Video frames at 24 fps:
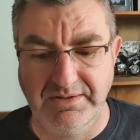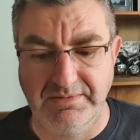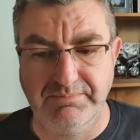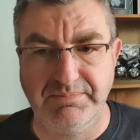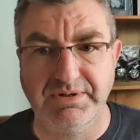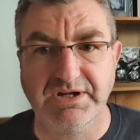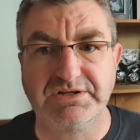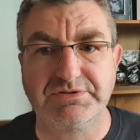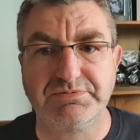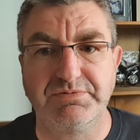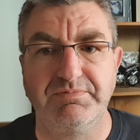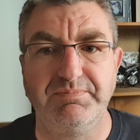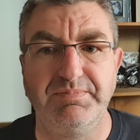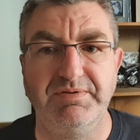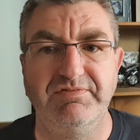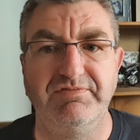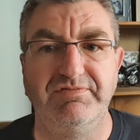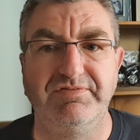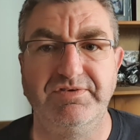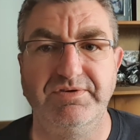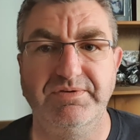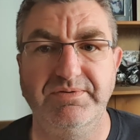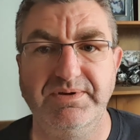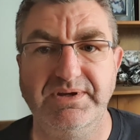Because we've been
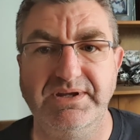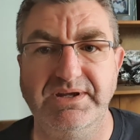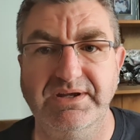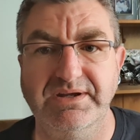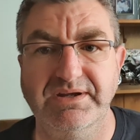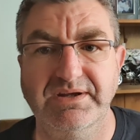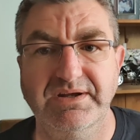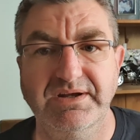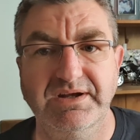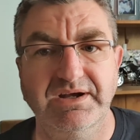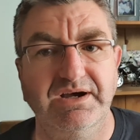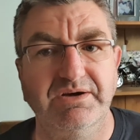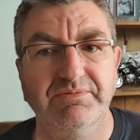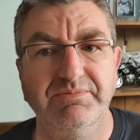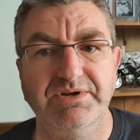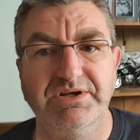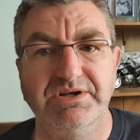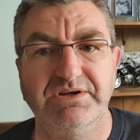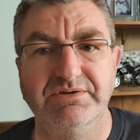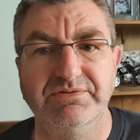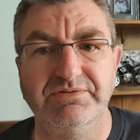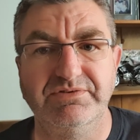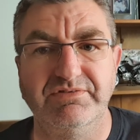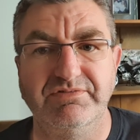through it. And we
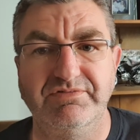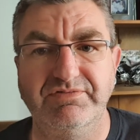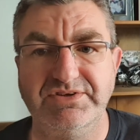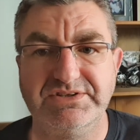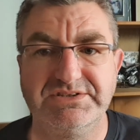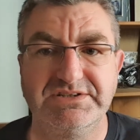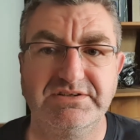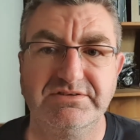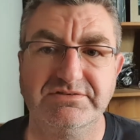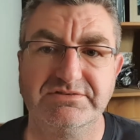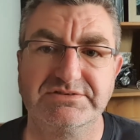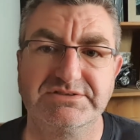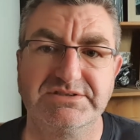know that physical